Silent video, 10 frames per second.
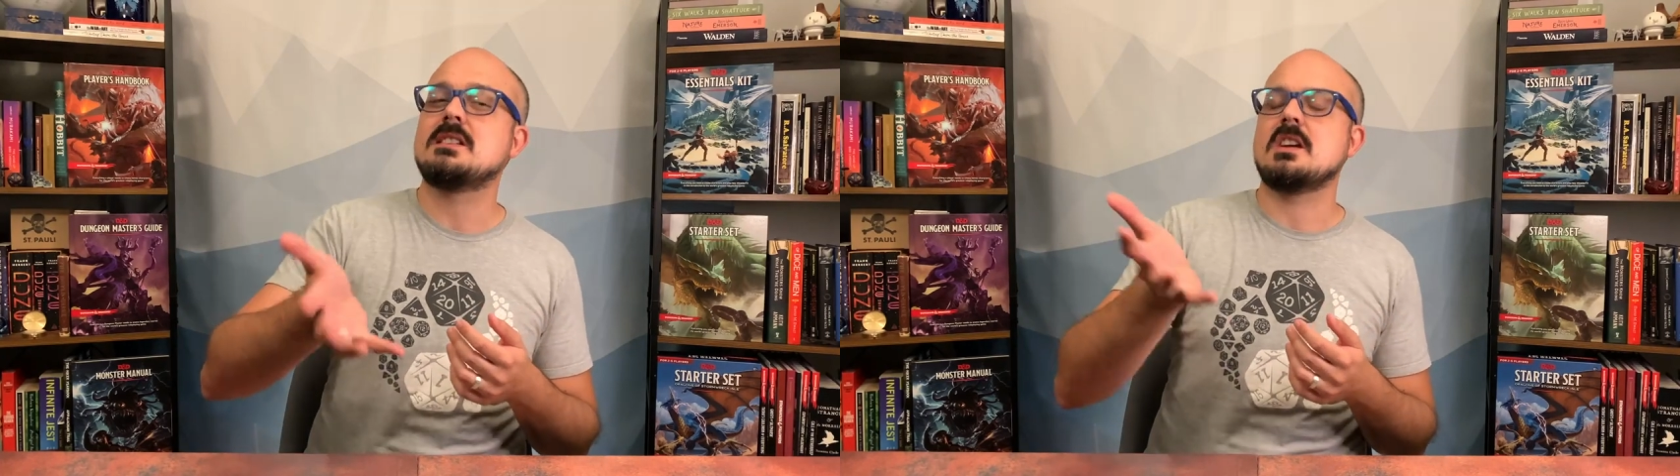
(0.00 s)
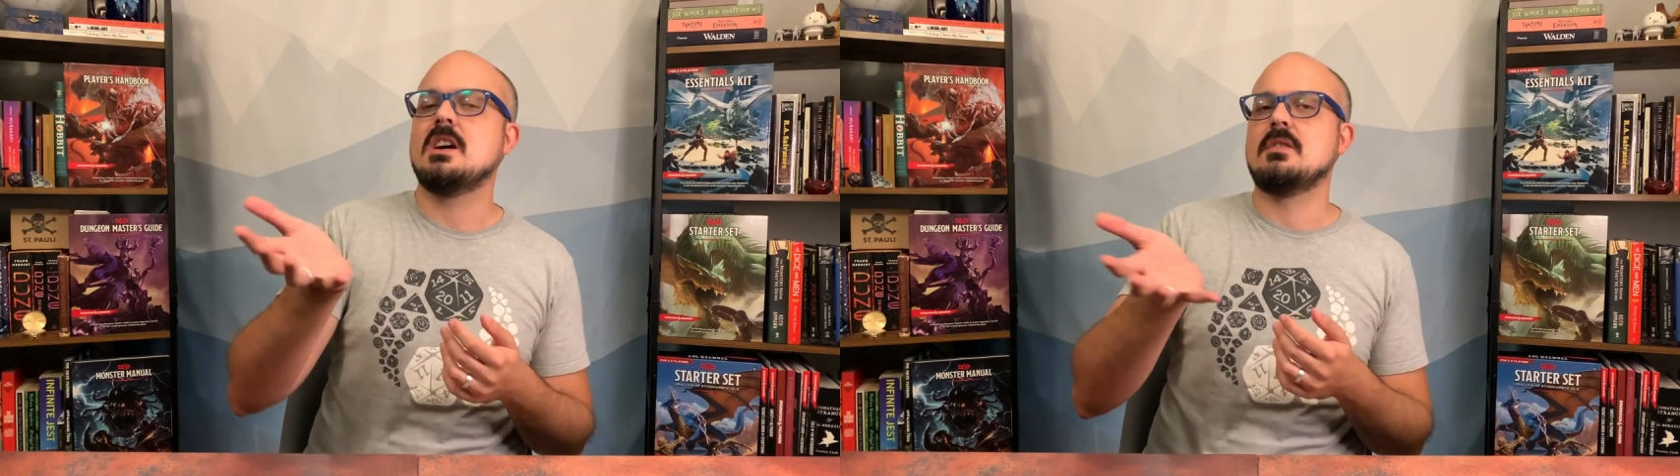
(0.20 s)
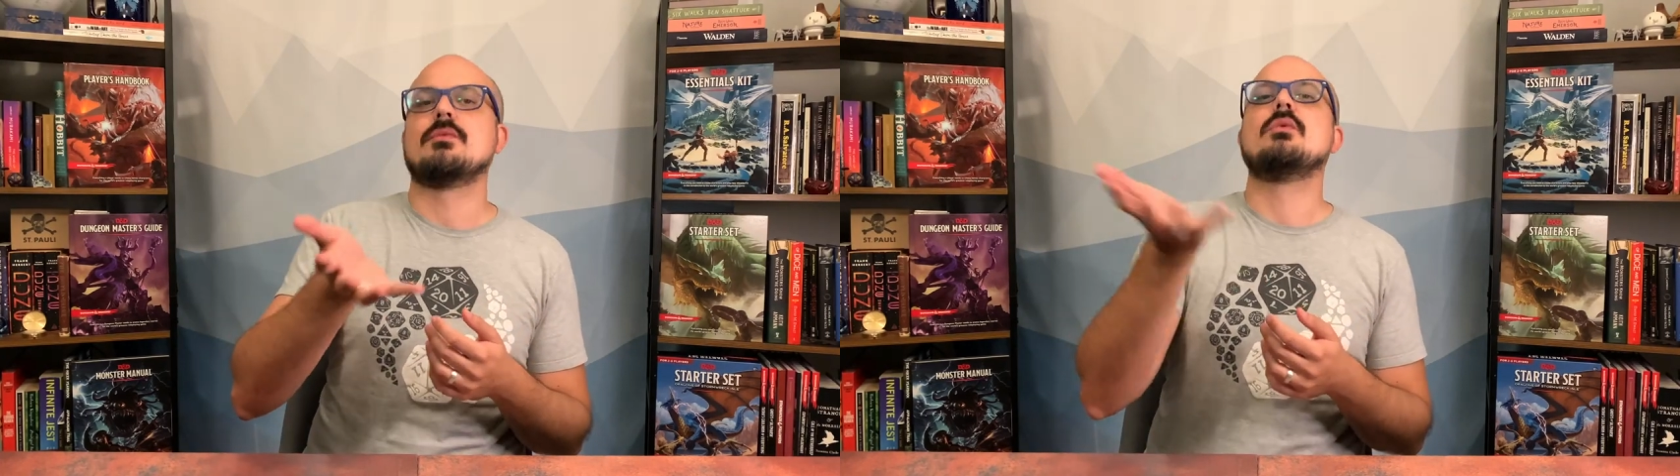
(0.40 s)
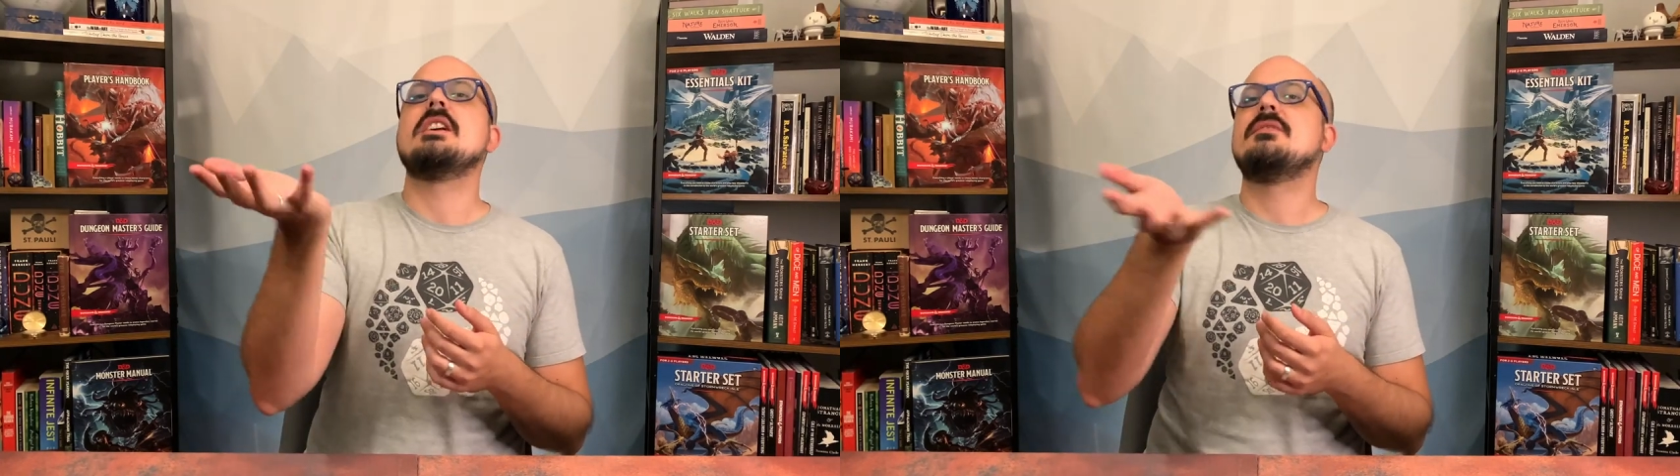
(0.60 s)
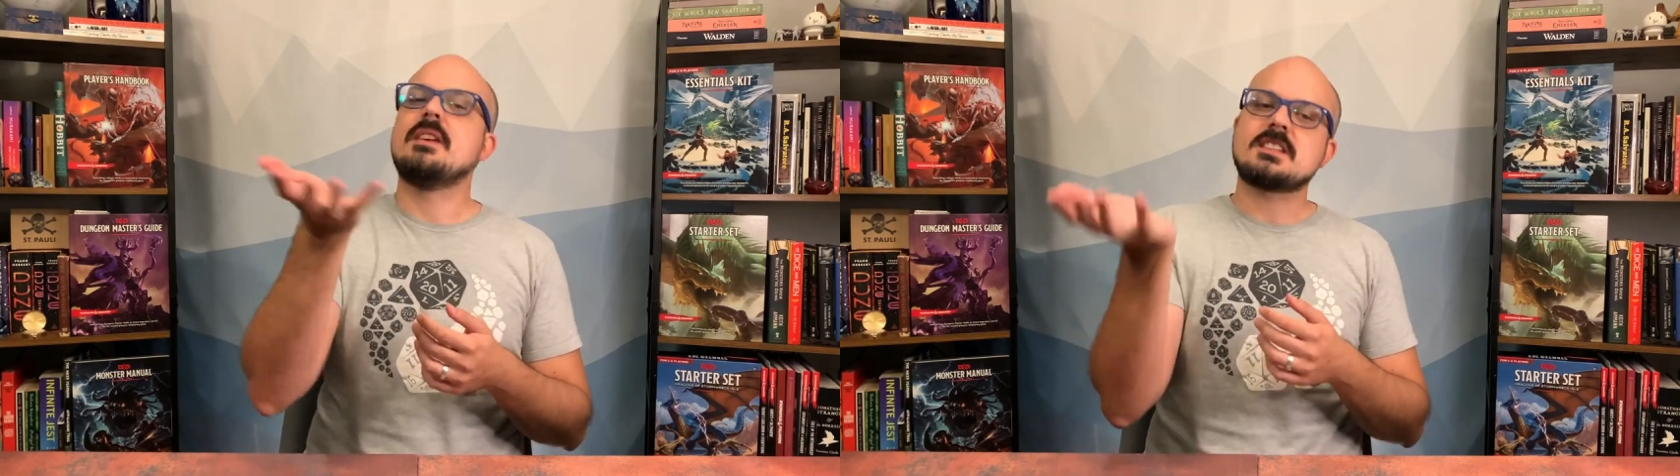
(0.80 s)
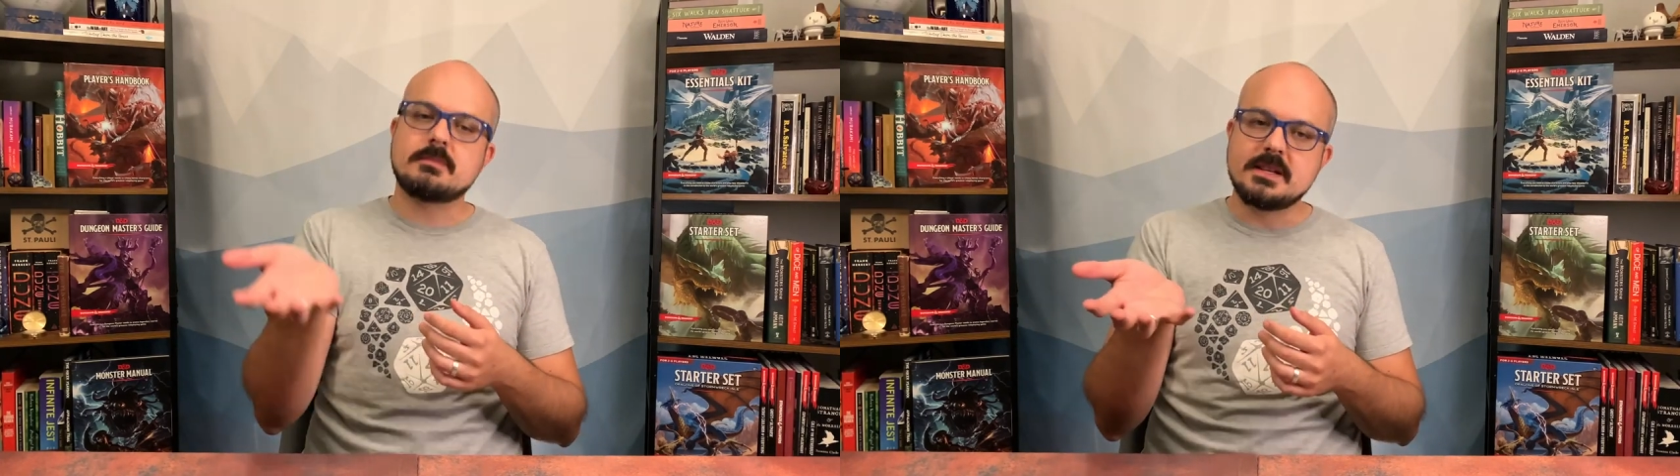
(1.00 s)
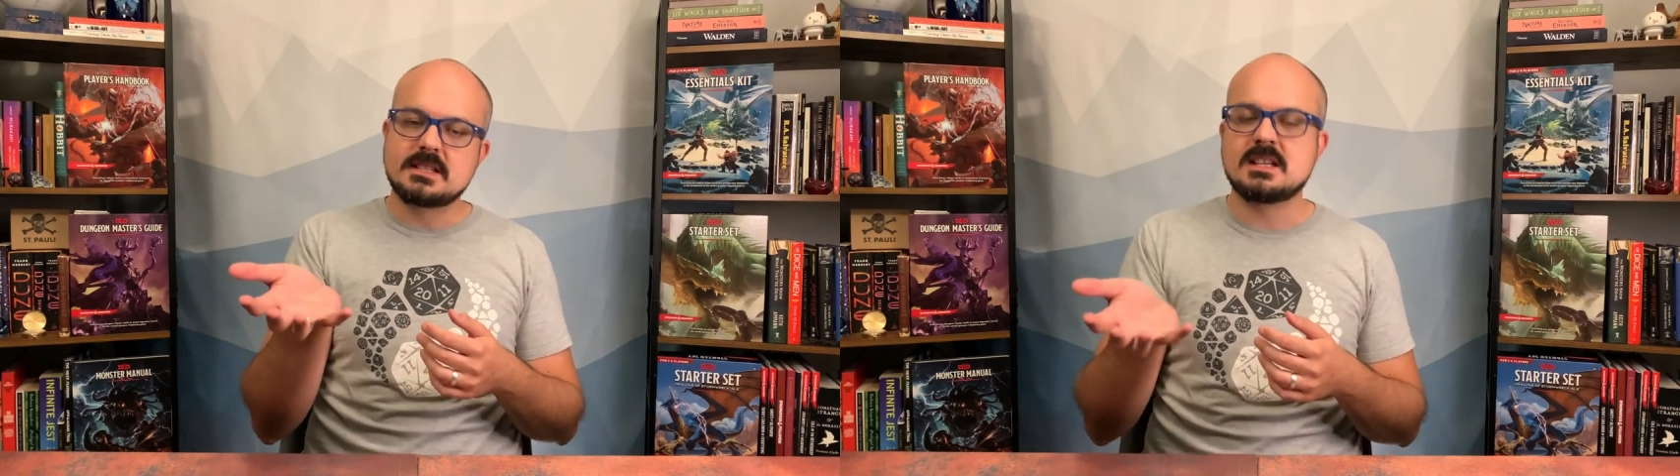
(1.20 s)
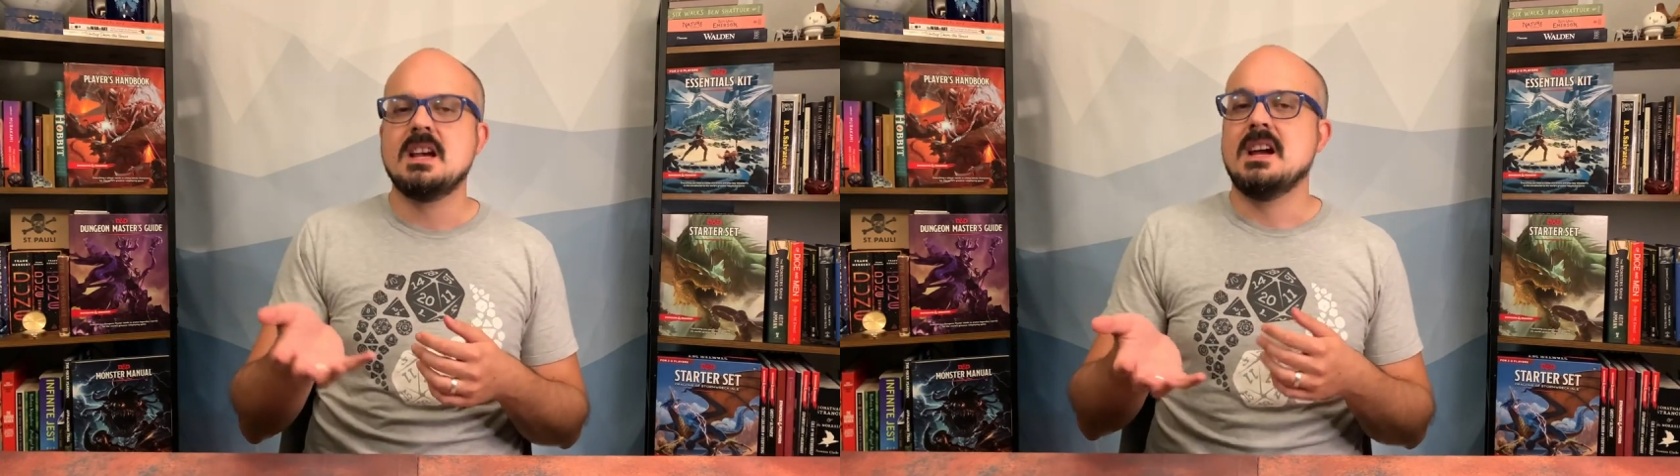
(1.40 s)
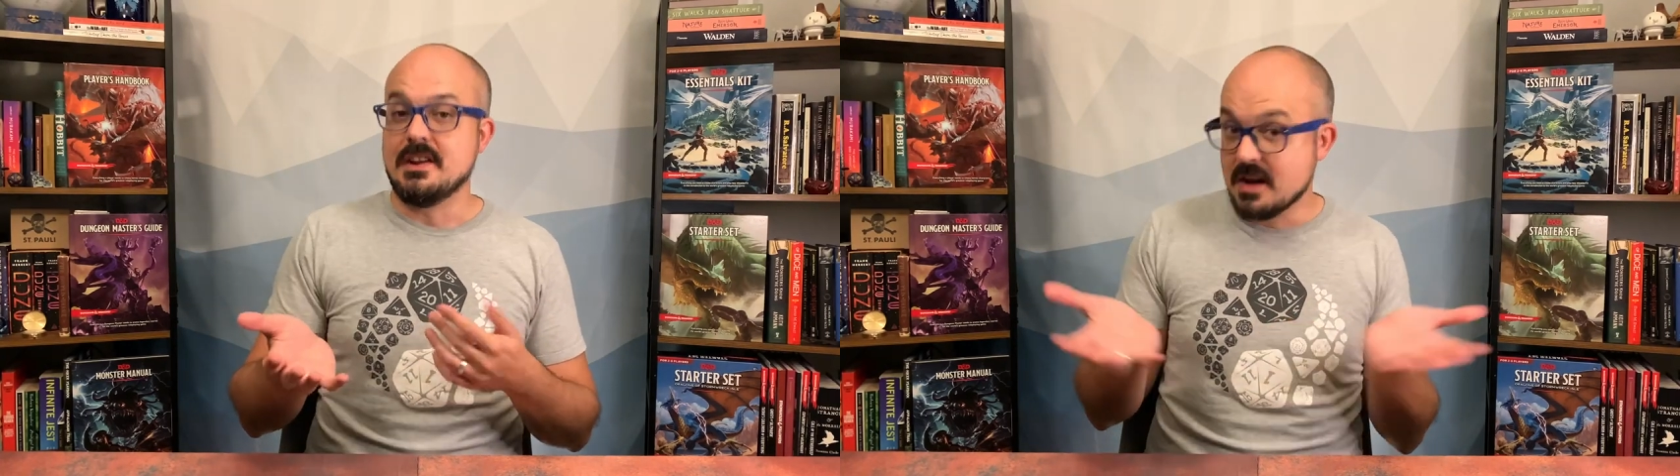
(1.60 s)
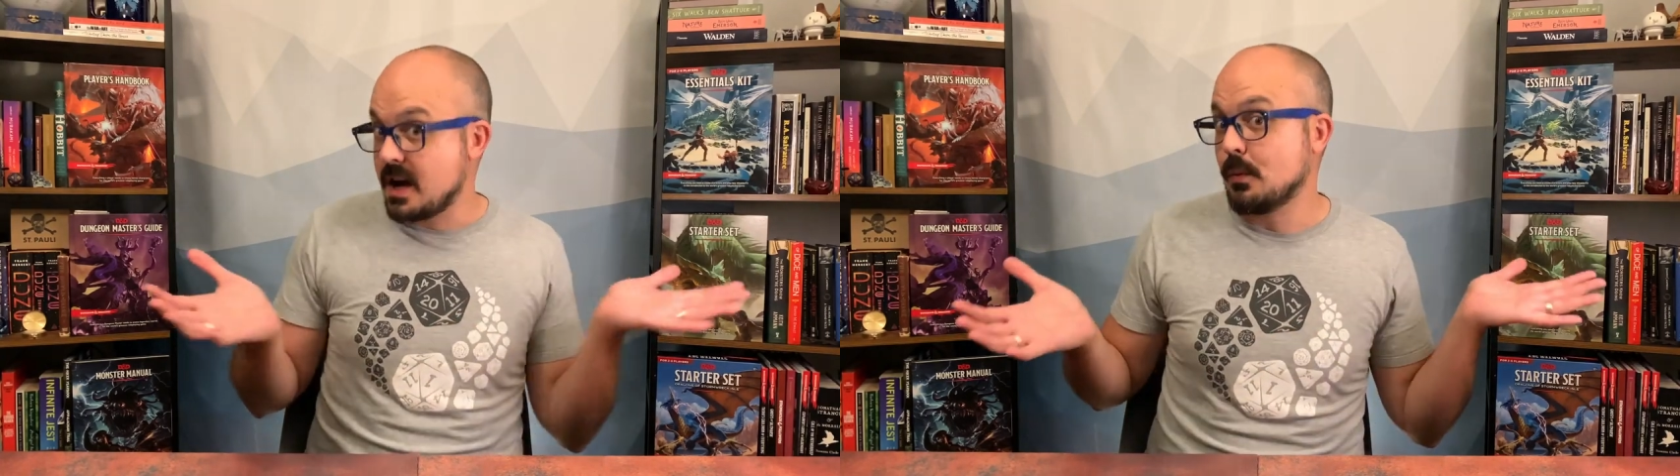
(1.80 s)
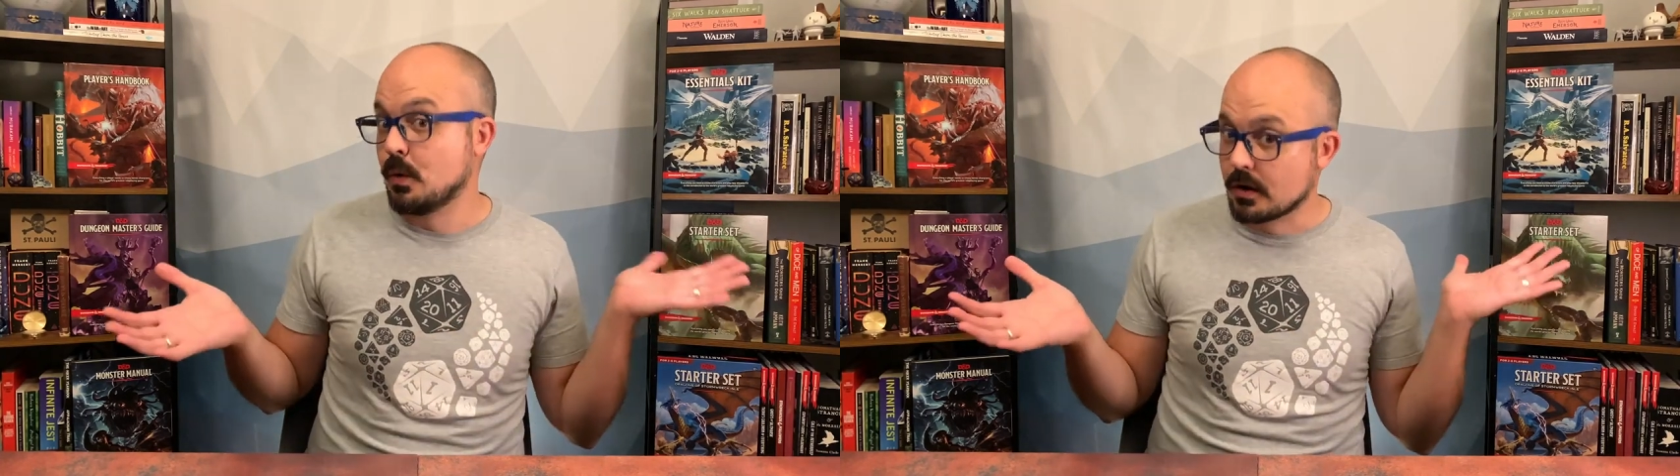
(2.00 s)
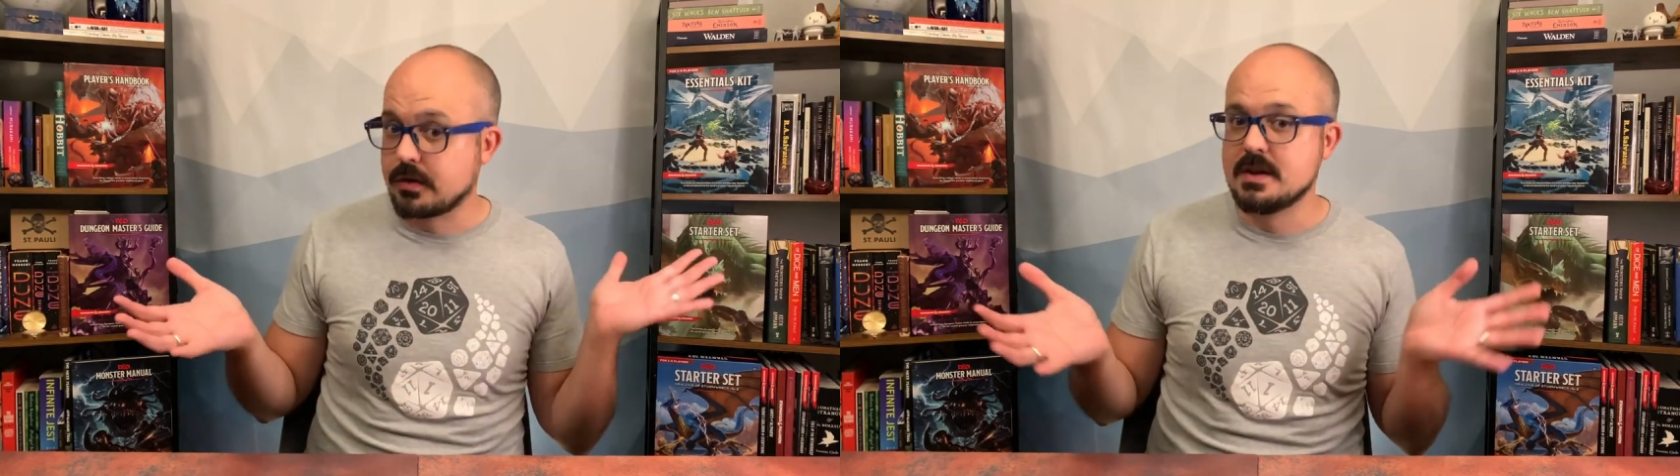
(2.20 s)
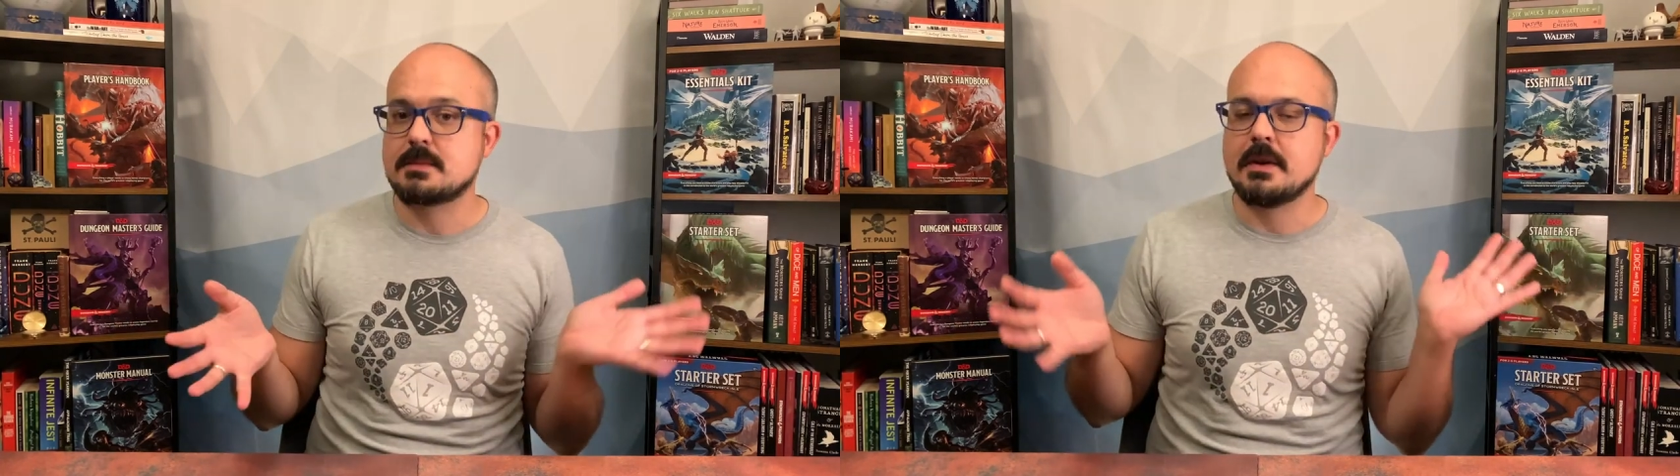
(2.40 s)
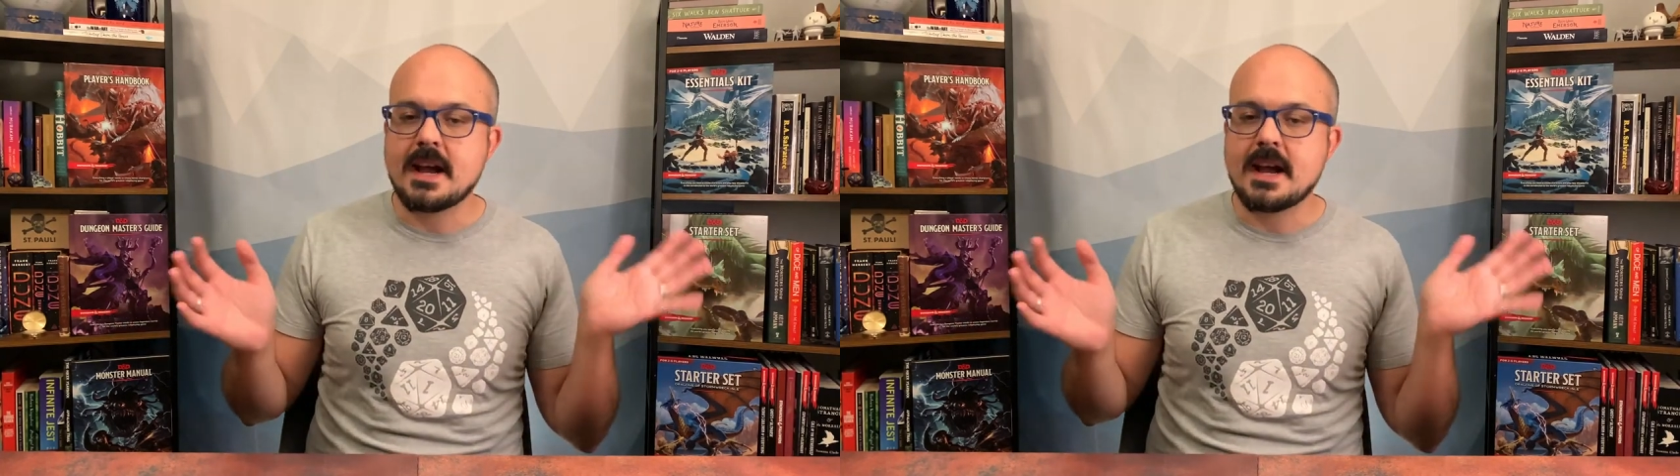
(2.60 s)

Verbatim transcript: of red vestments not worthless, but